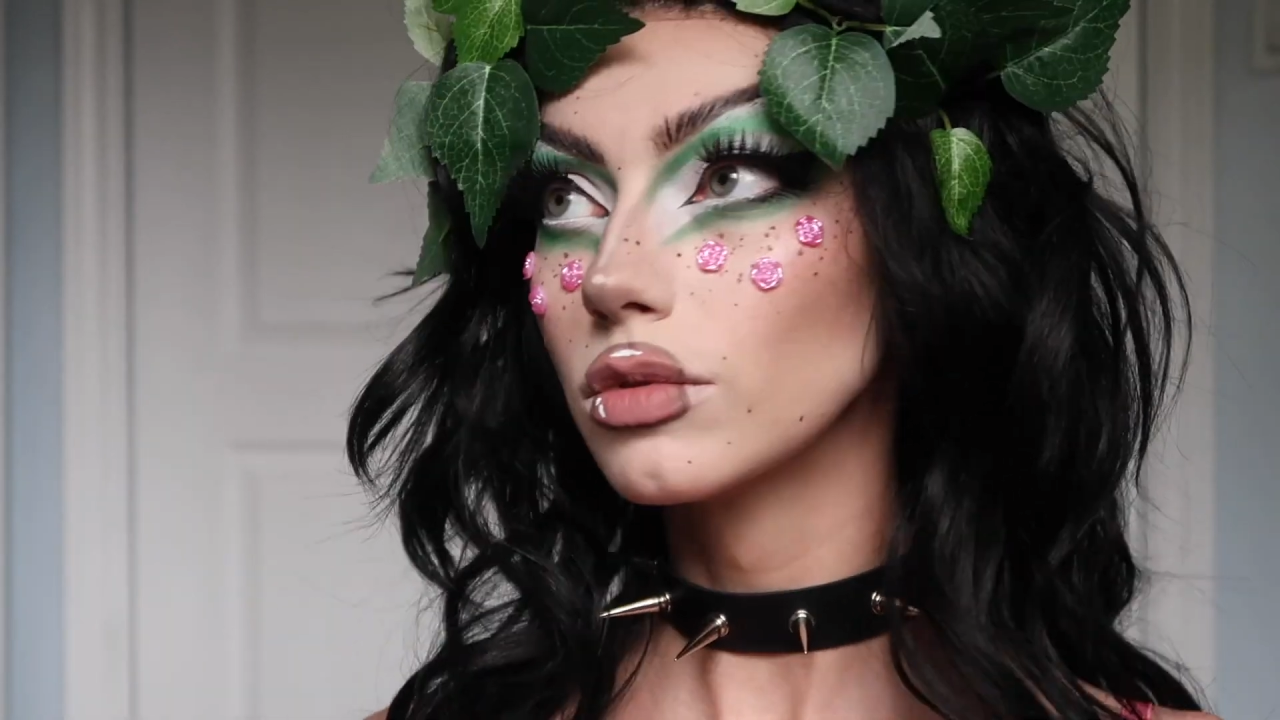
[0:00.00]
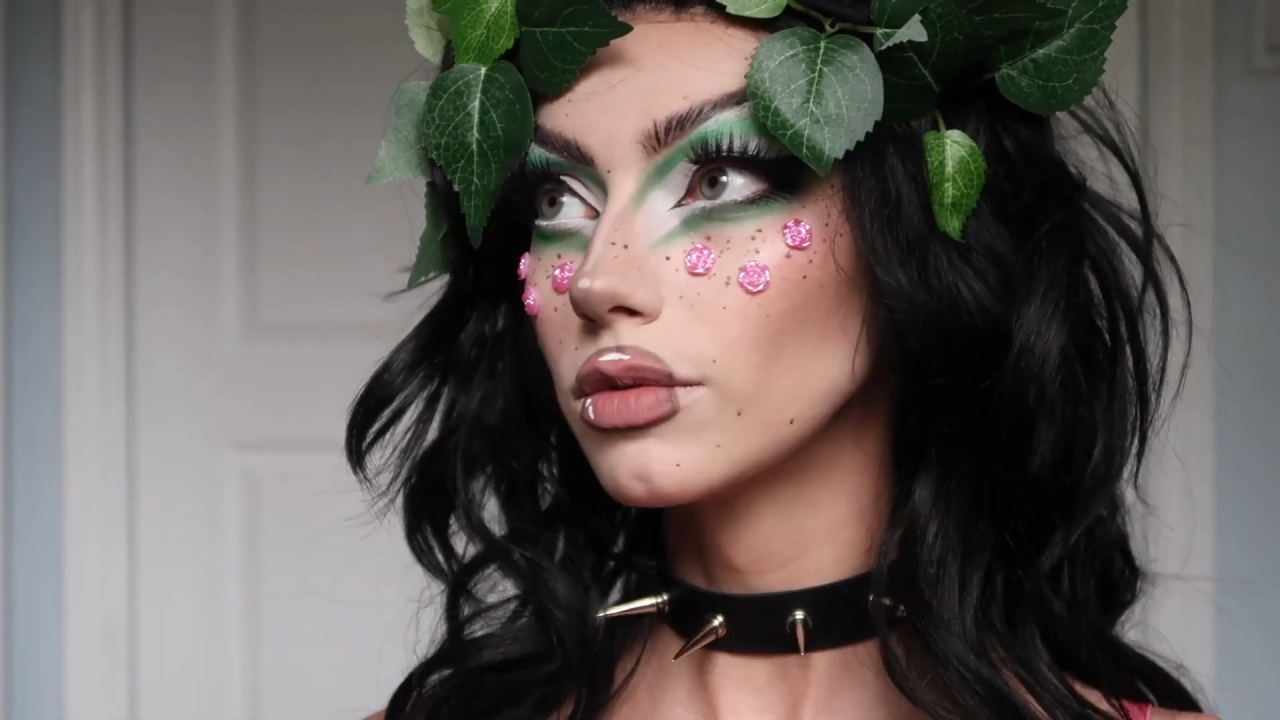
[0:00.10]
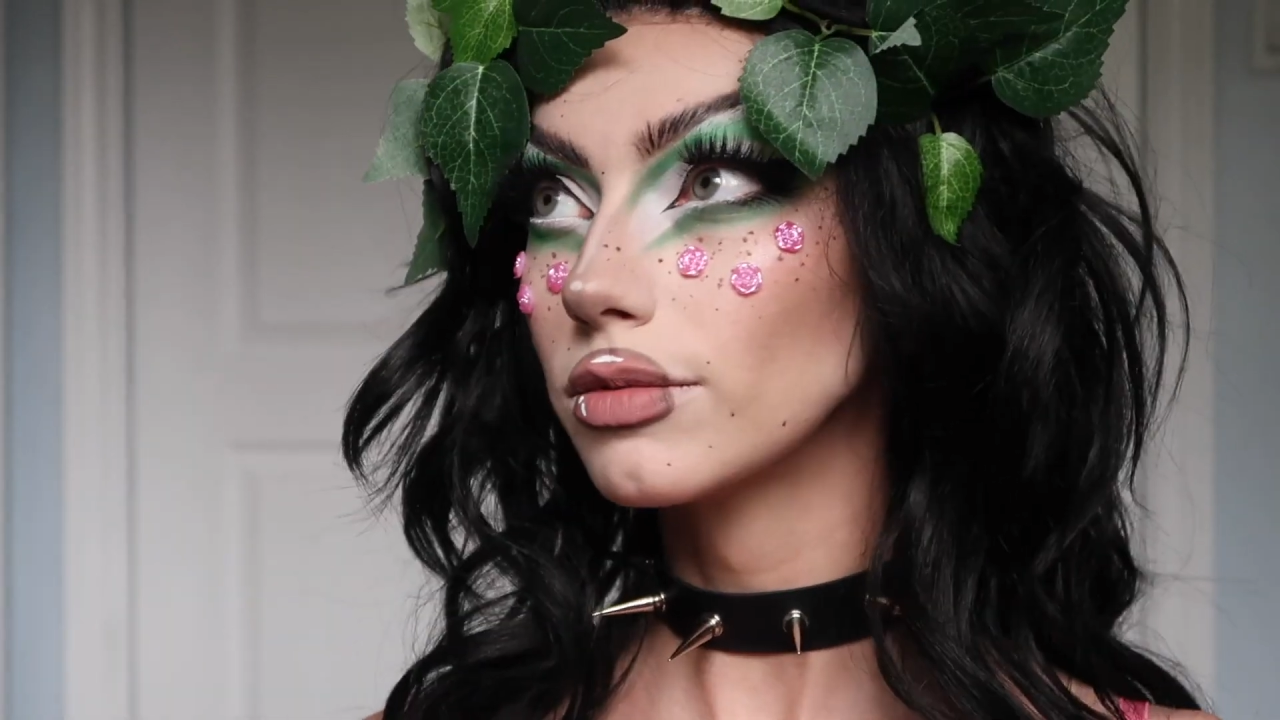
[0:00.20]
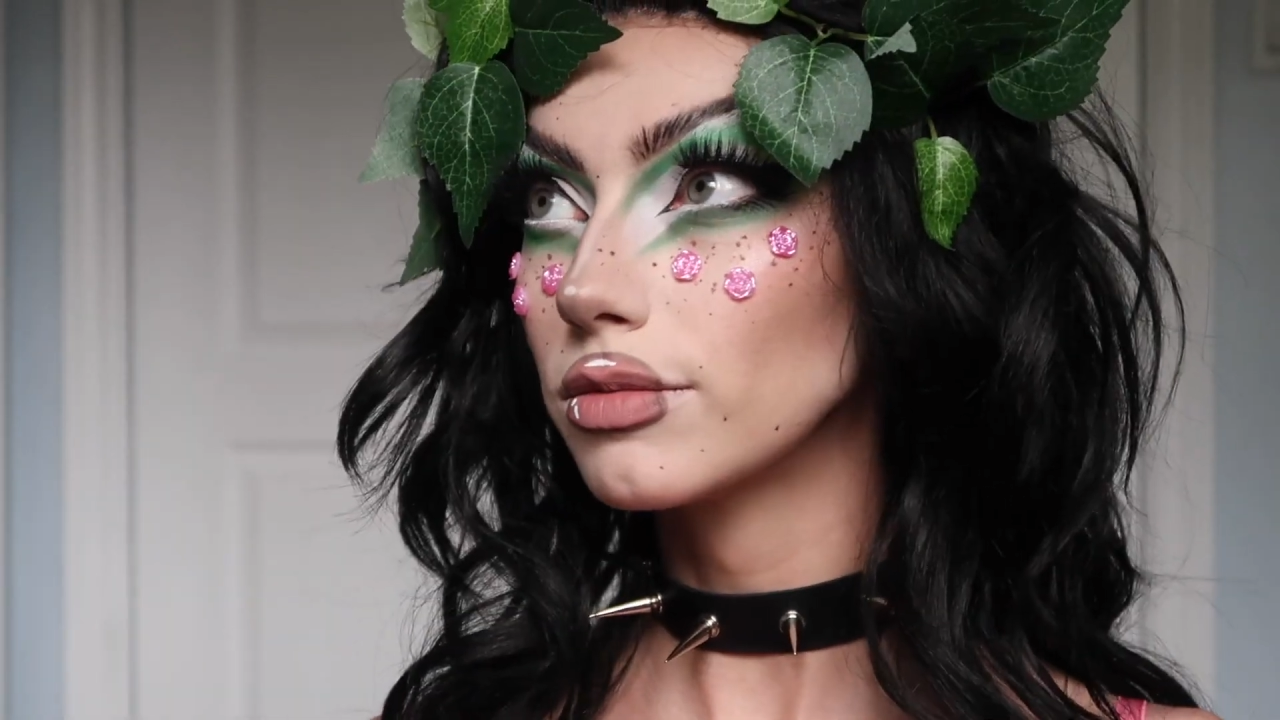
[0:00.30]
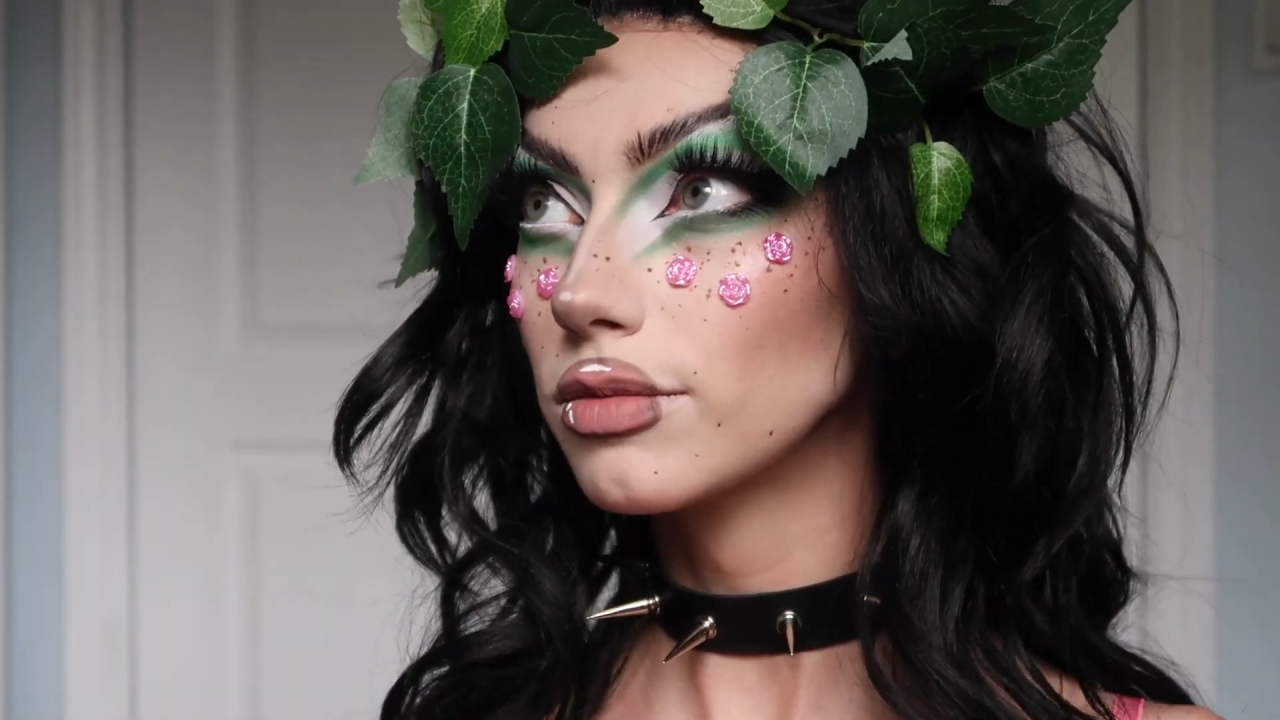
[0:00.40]

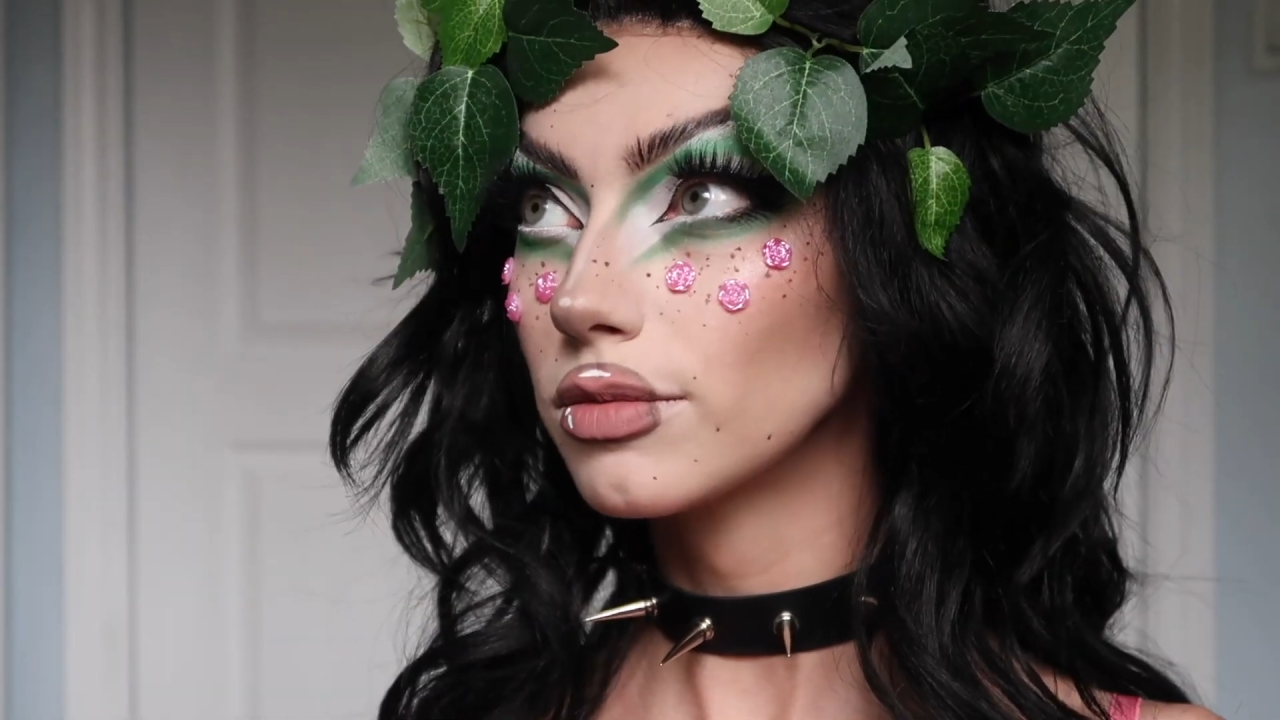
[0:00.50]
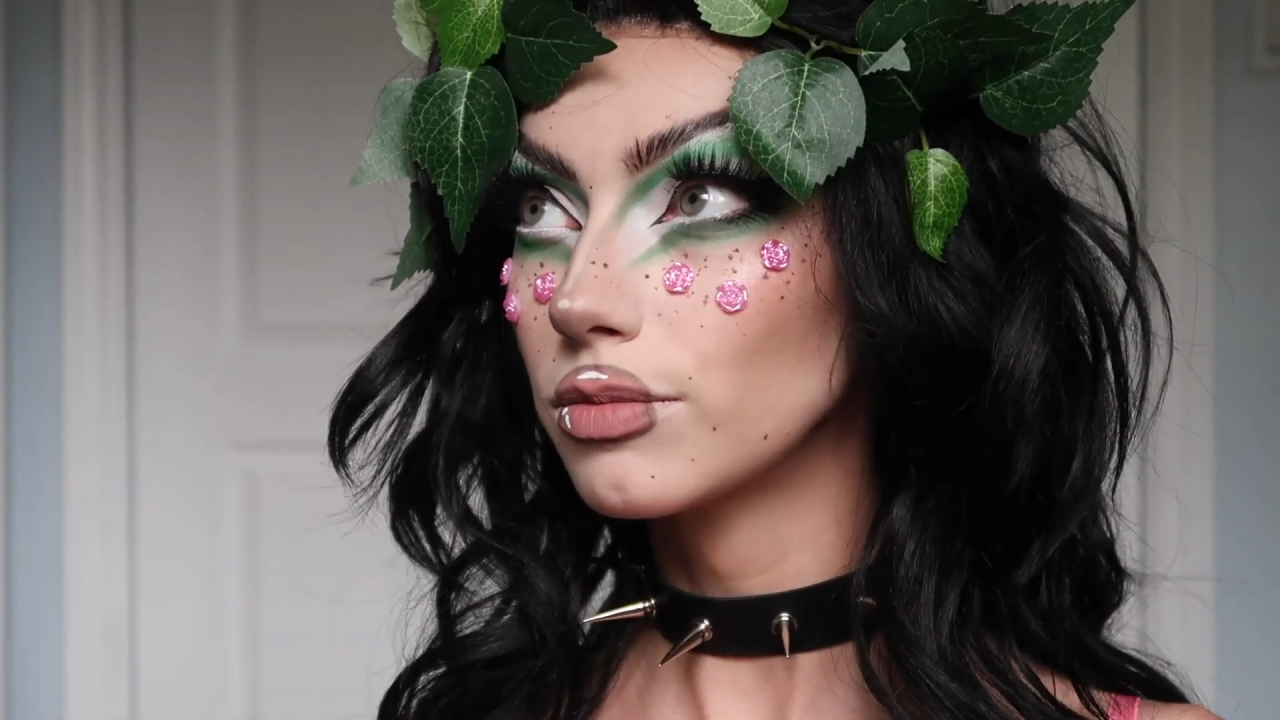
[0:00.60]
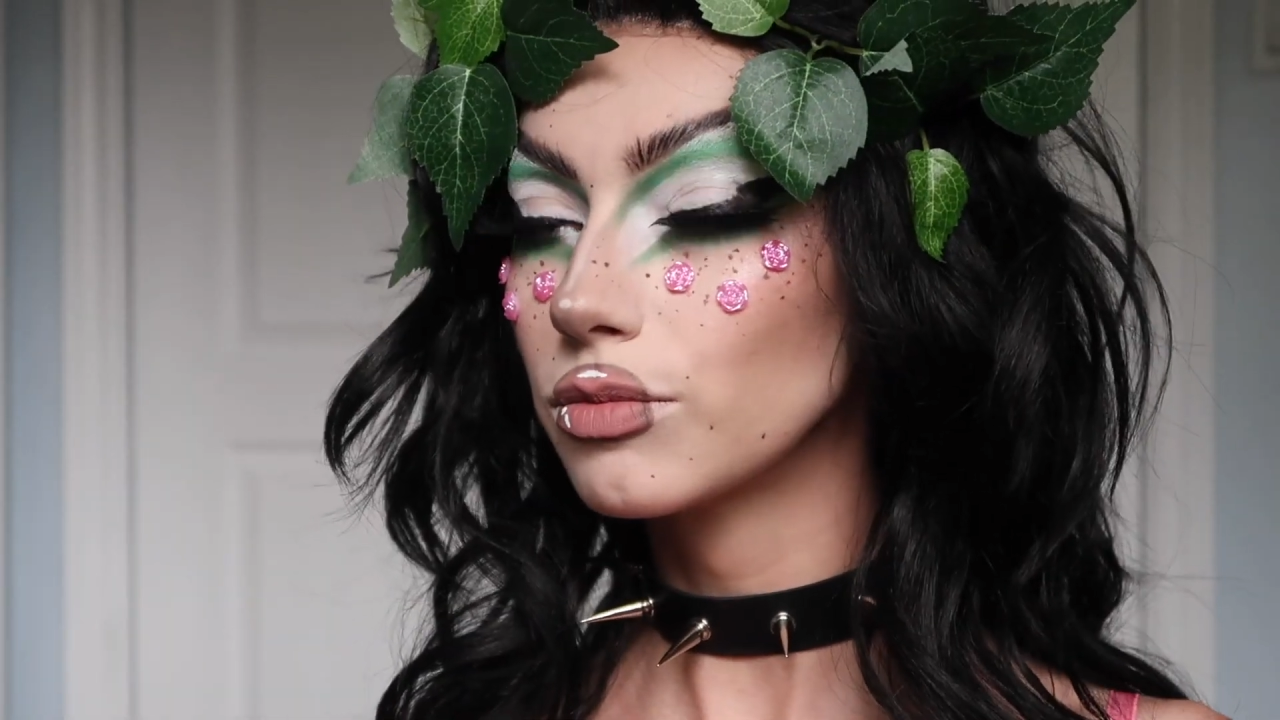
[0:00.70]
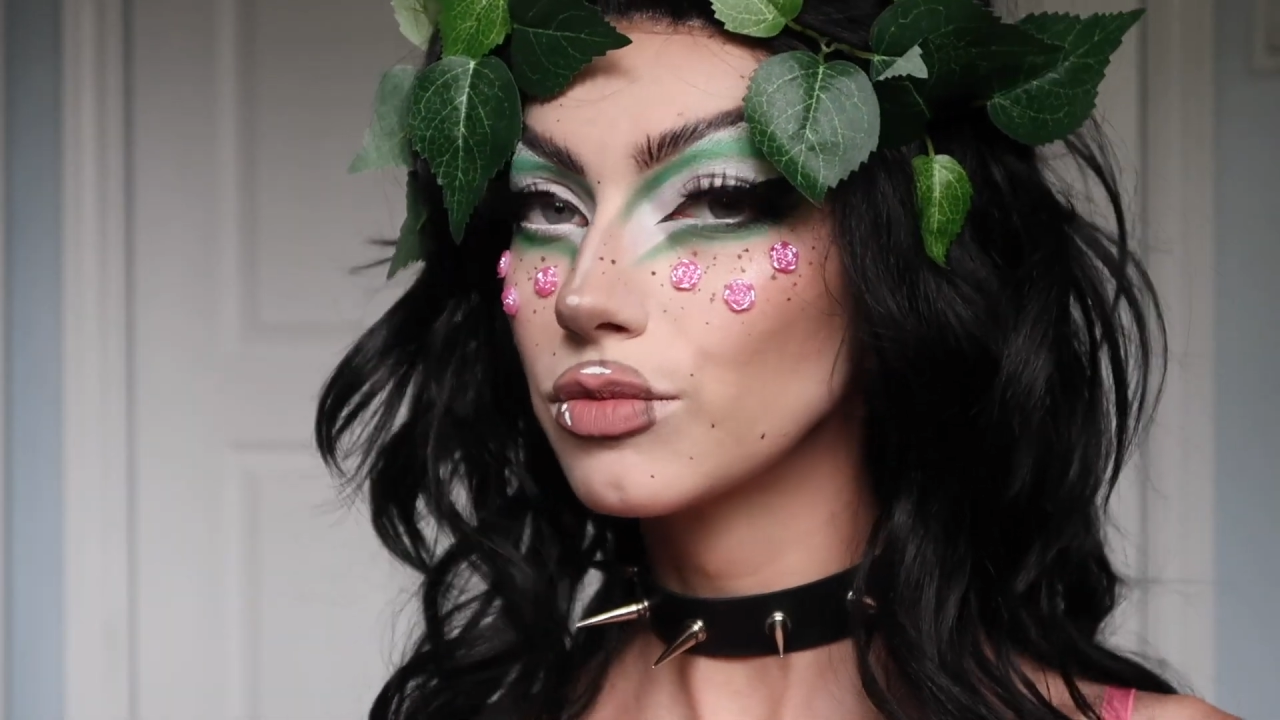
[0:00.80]
enjoy this little